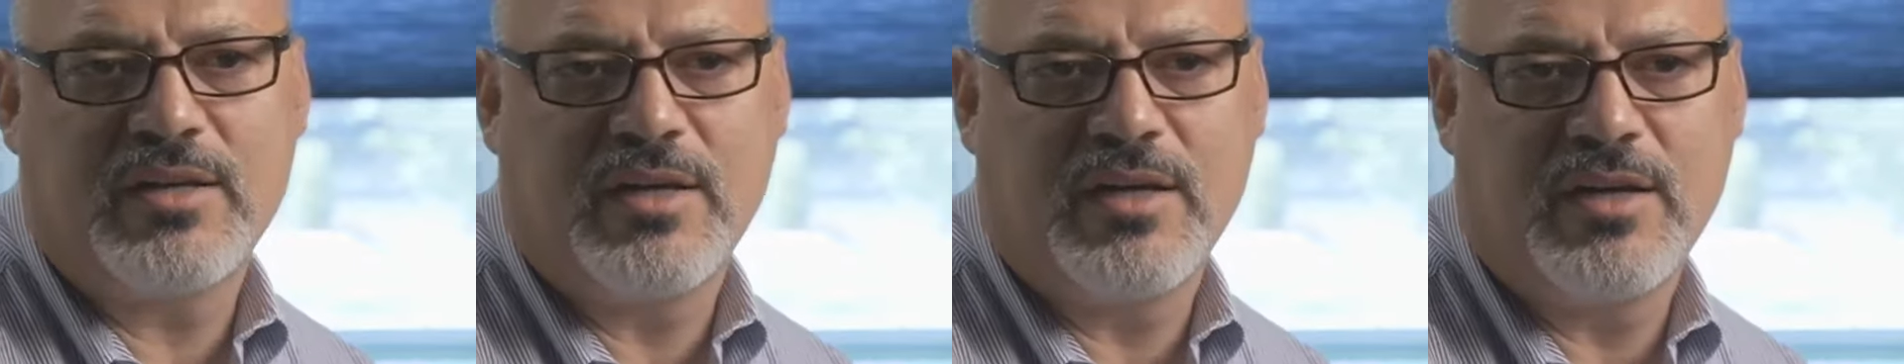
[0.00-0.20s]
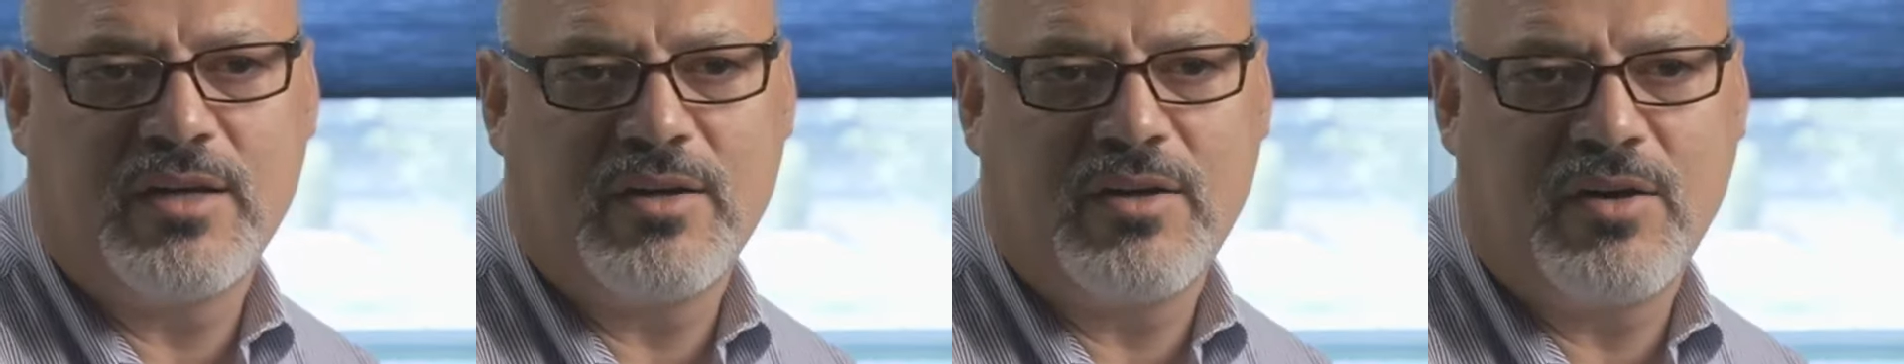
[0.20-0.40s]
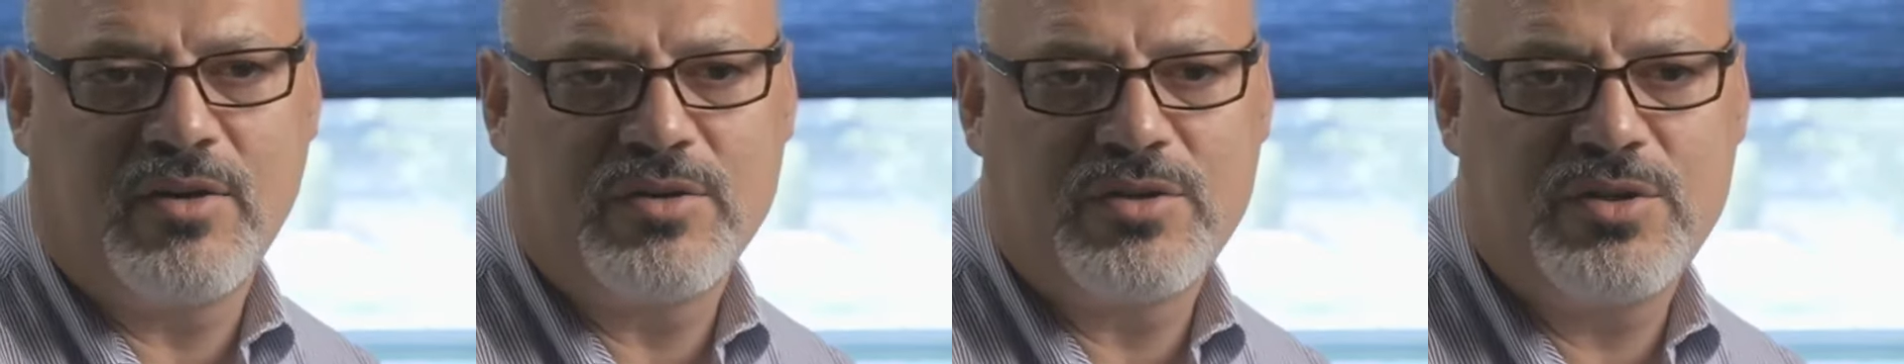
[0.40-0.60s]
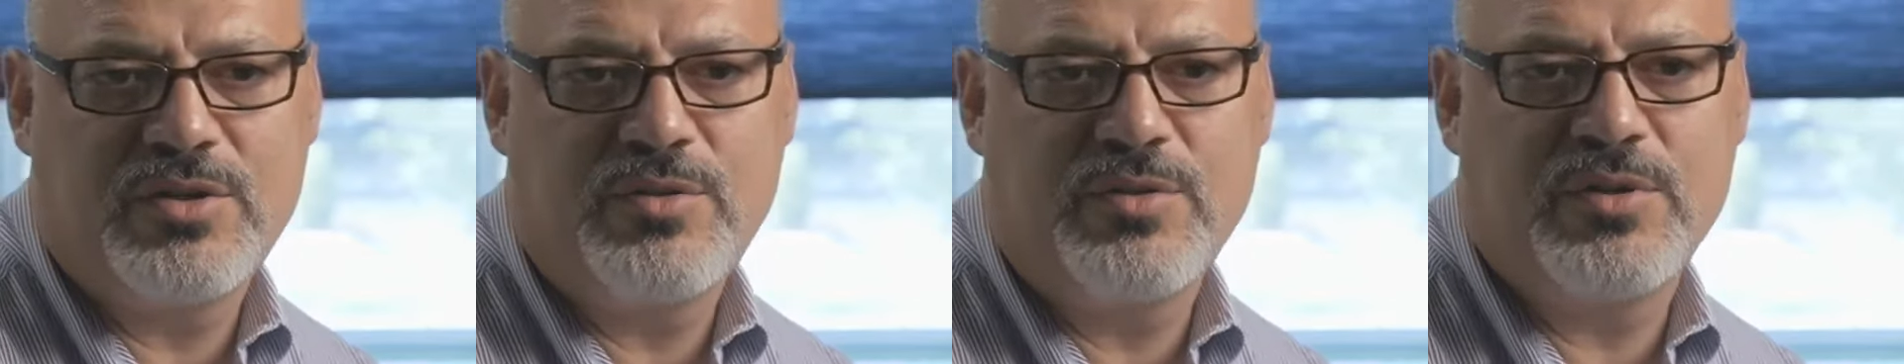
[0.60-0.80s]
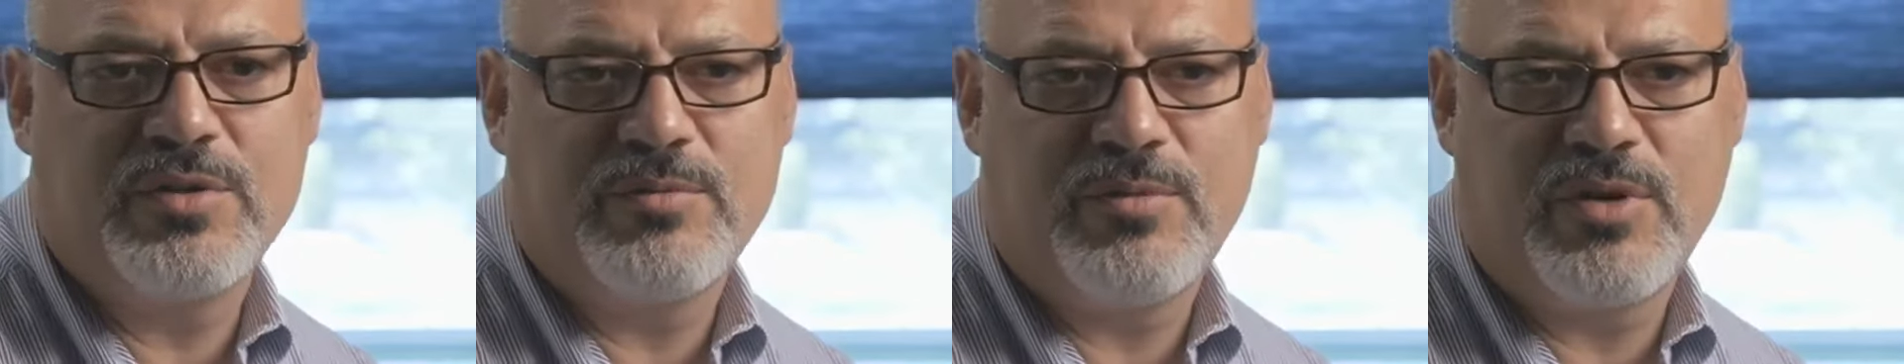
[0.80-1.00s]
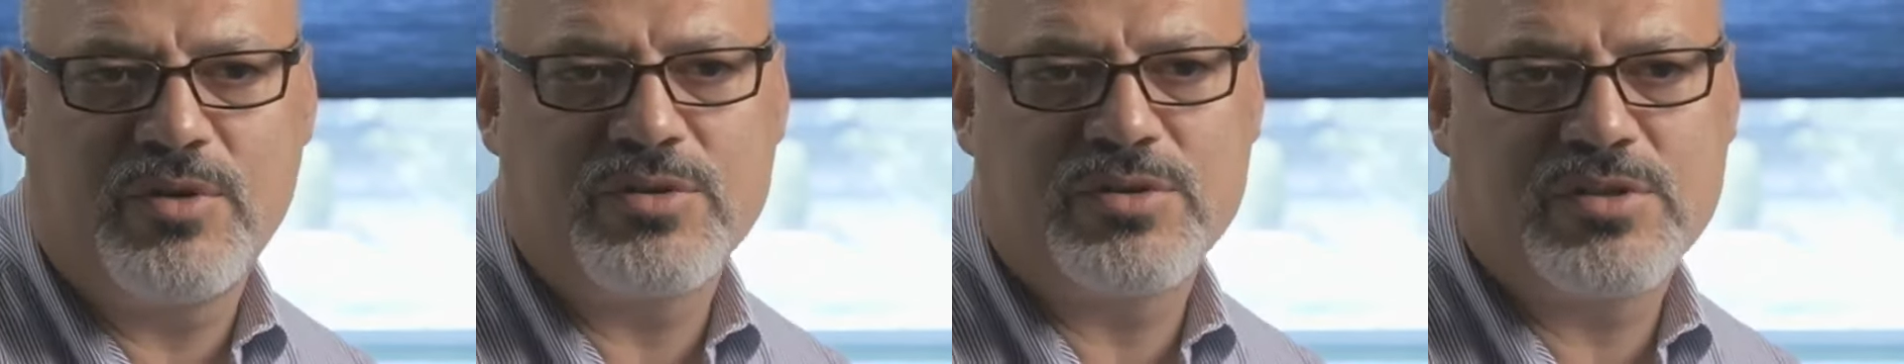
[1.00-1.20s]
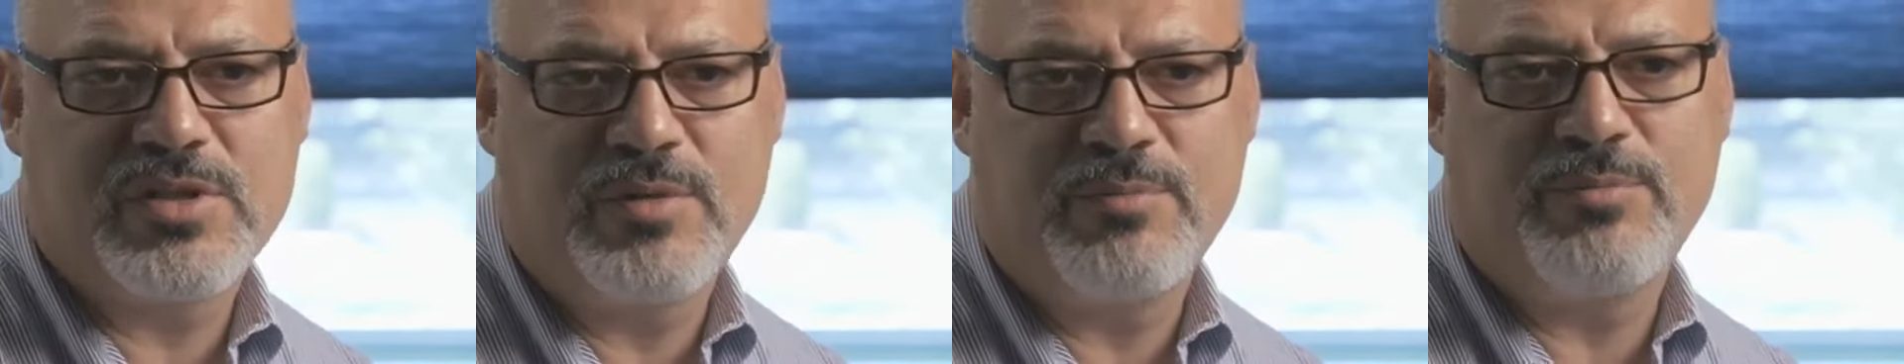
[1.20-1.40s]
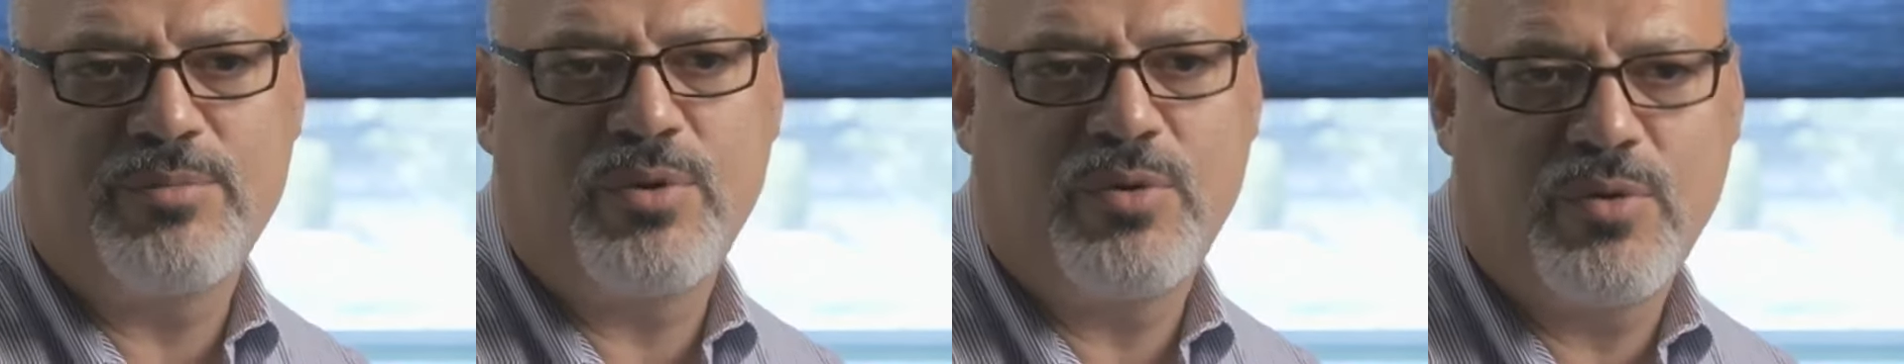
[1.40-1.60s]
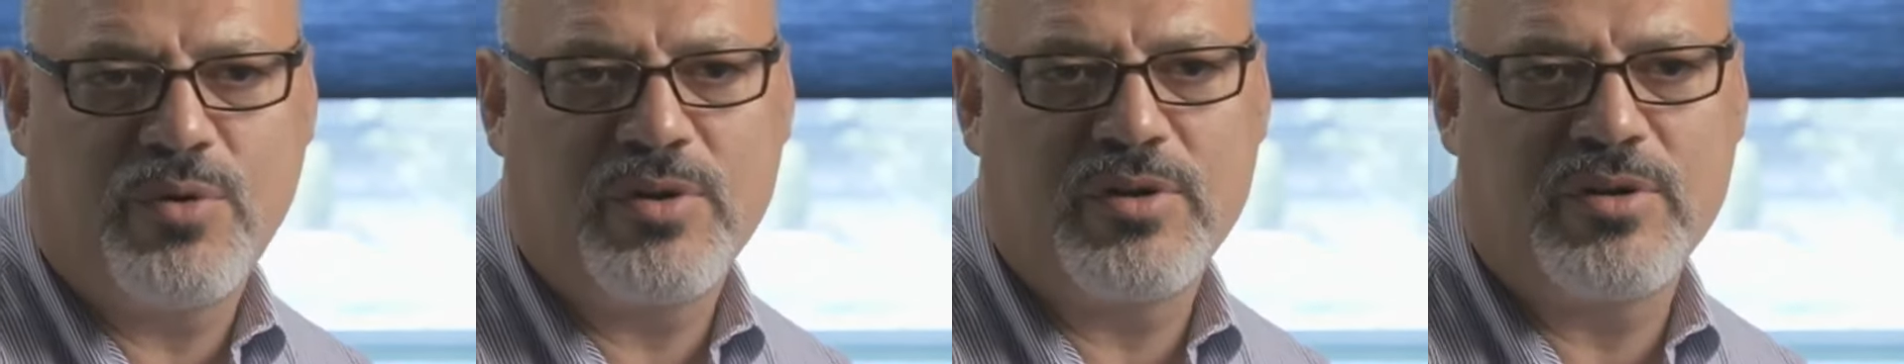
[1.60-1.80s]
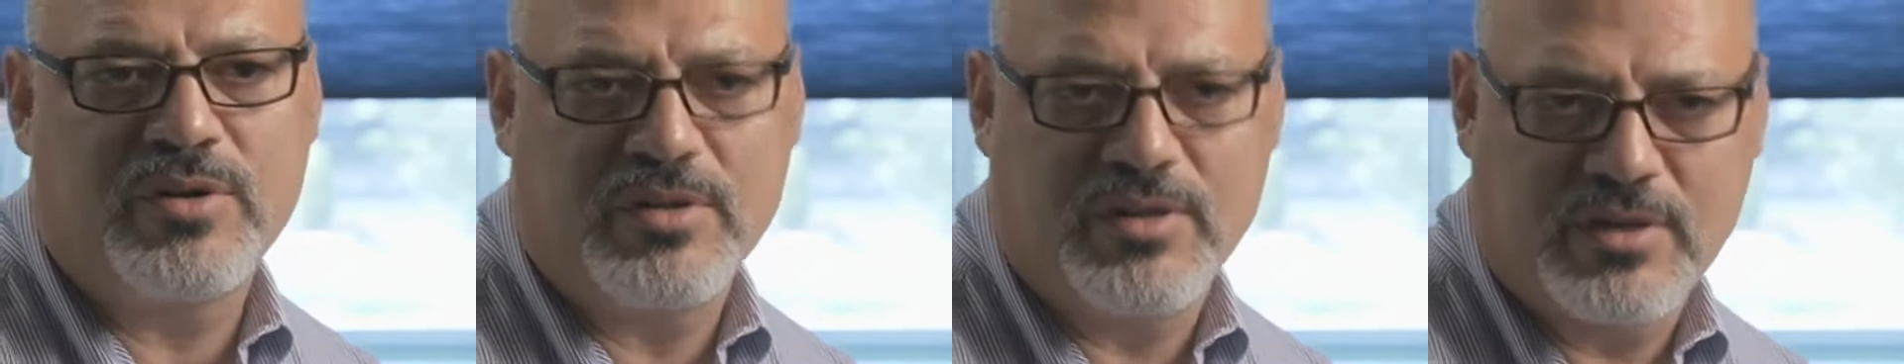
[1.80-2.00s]
are 2 of the most
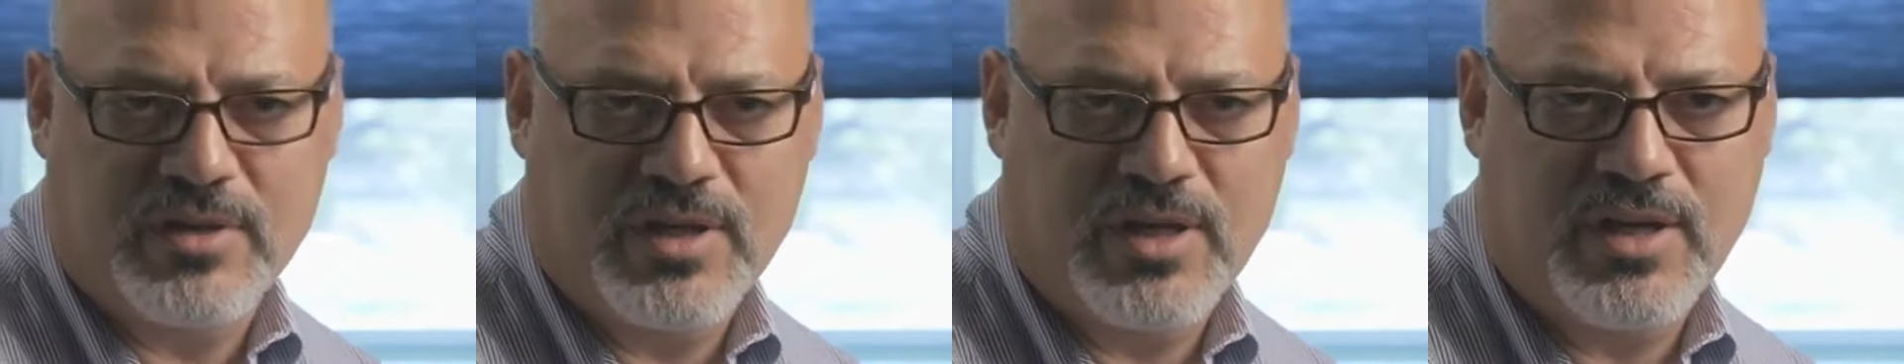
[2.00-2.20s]
important